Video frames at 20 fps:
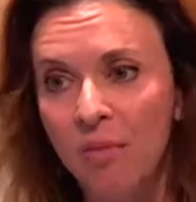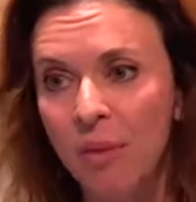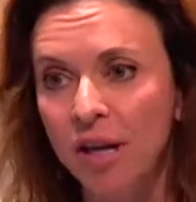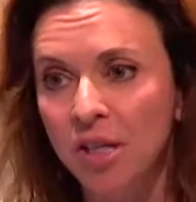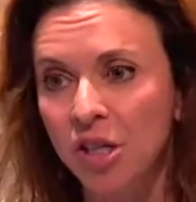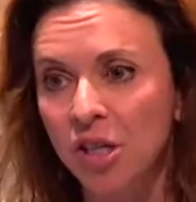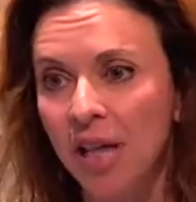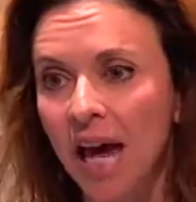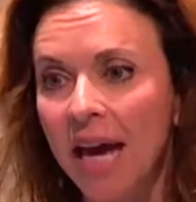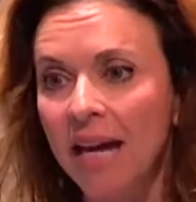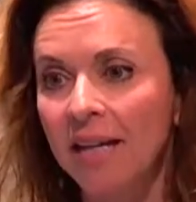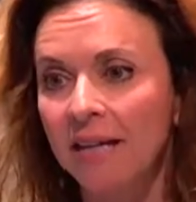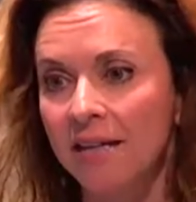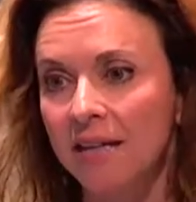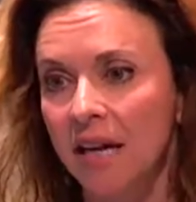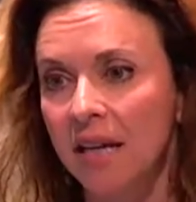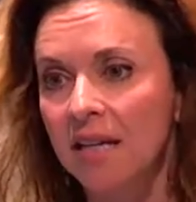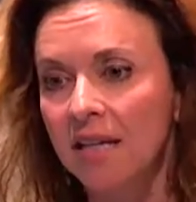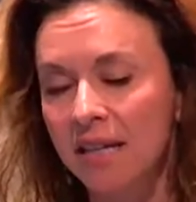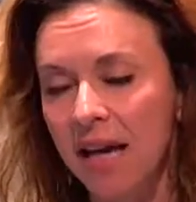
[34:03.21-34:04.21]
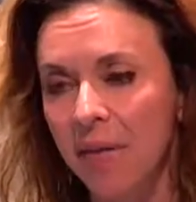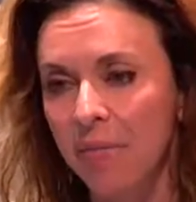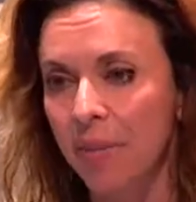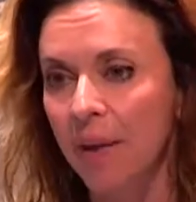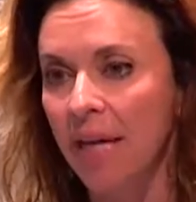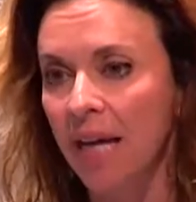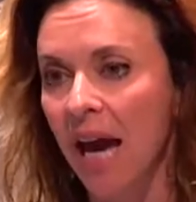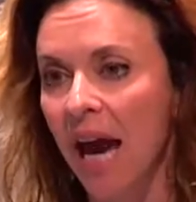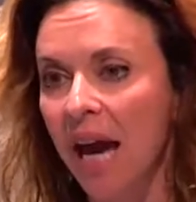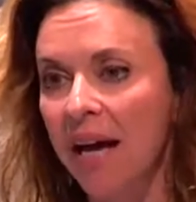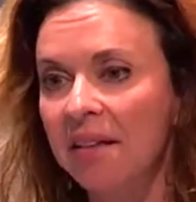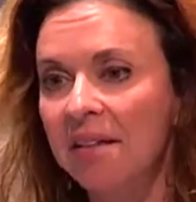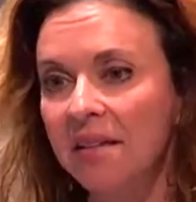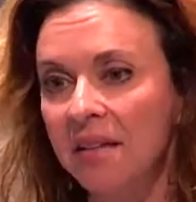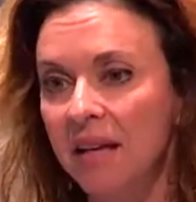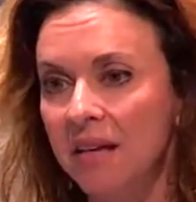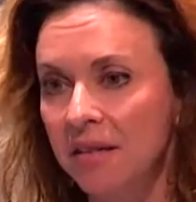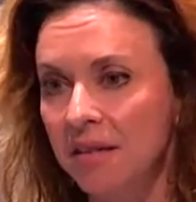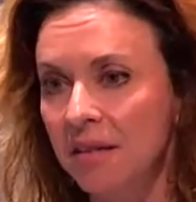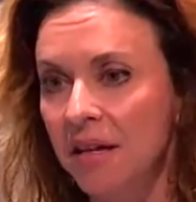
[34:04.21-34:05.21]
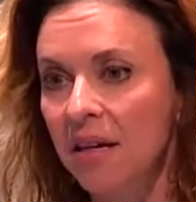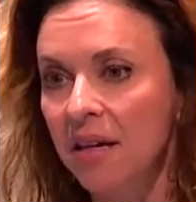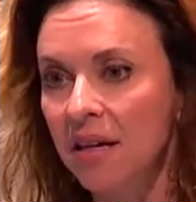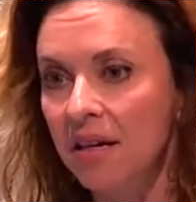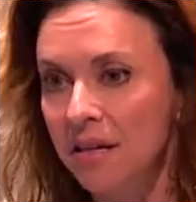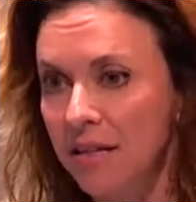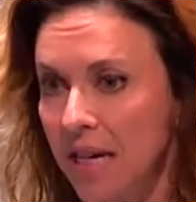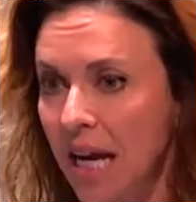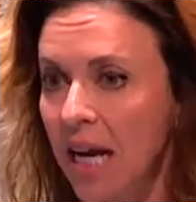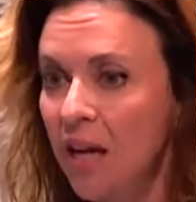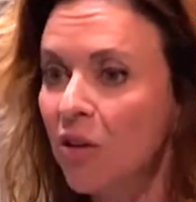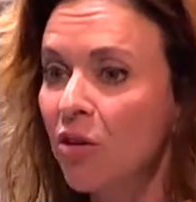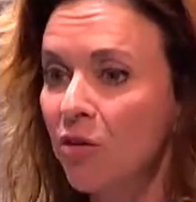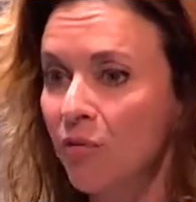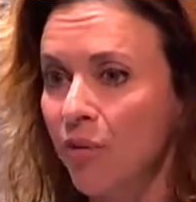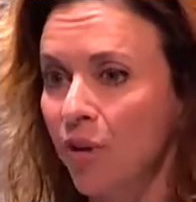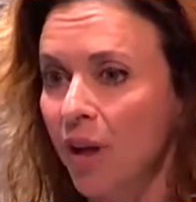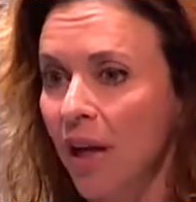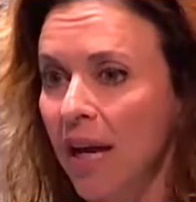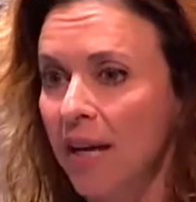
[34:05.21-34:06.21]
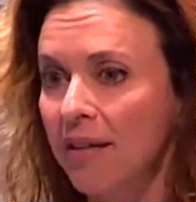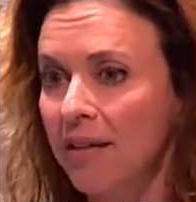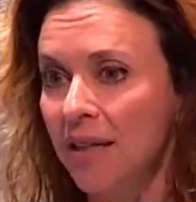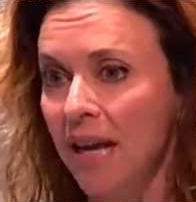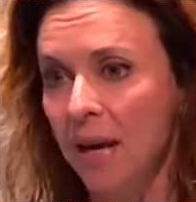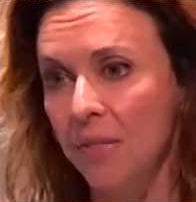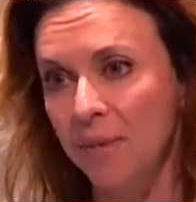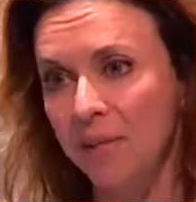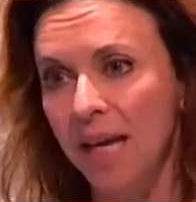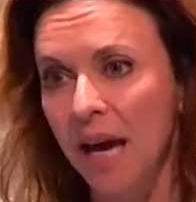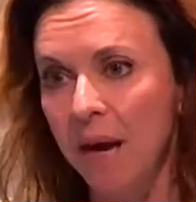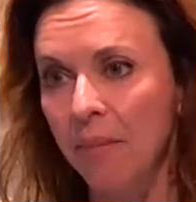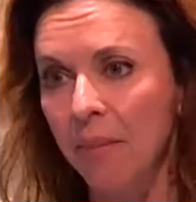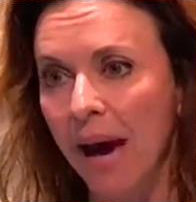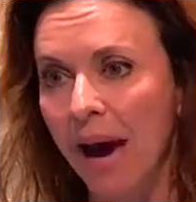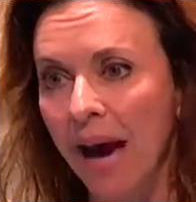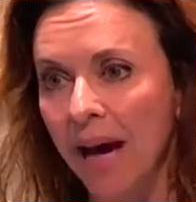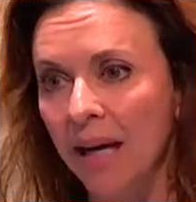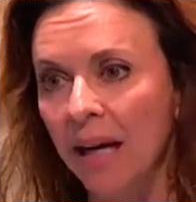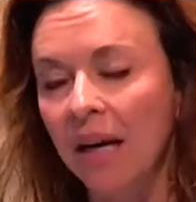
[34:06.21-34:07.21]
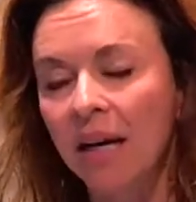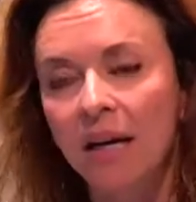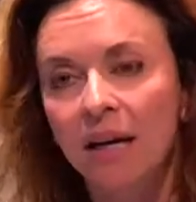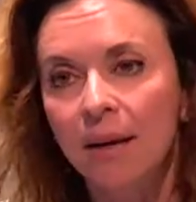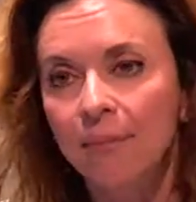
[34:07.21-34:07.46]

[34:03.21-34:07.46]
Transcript: much likes that Tempe has this standard for landscape setback.